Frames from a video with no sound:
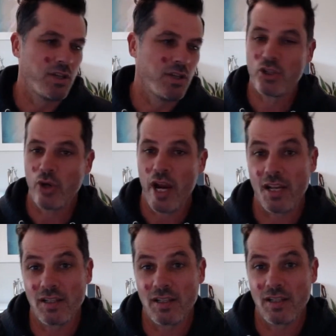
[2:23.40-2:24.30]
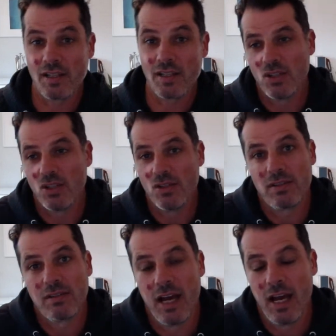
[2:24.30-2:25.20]
Today's training is about
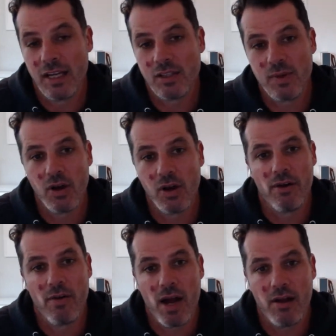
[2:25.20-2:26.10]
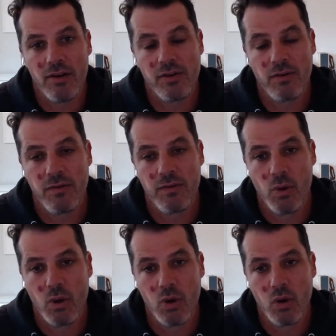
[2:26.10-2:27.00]
suspensions. It's been going around
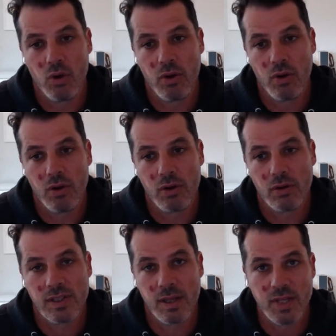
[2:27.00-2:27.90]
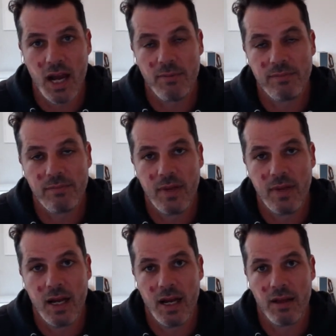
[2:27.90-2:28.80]
for some time.
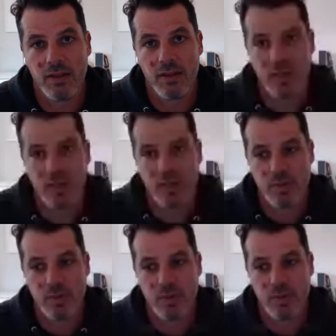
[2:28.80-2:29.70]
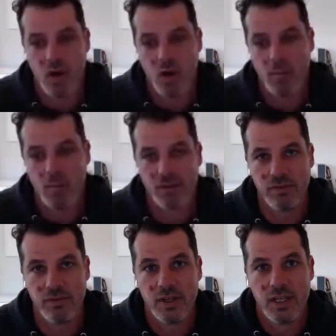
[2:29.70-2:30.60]
There's been a whole bunch
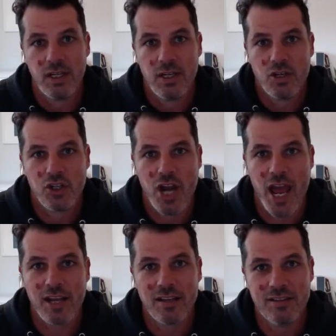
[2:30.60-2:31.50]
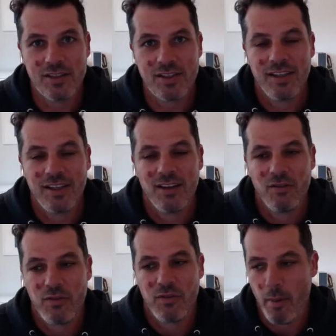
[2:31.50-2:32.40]
of shenanigans
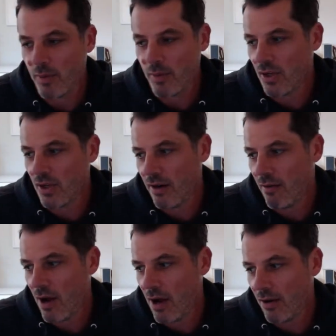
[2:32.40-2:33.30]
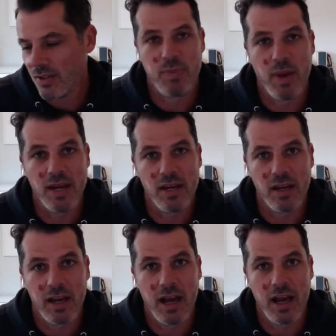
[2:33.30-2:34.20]
from Amazon around suspending
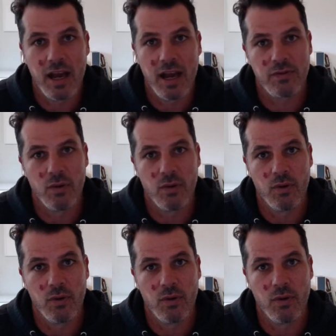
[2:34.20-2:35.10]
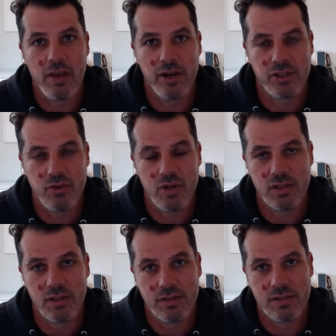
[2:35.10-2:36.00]
accounts for various reasons.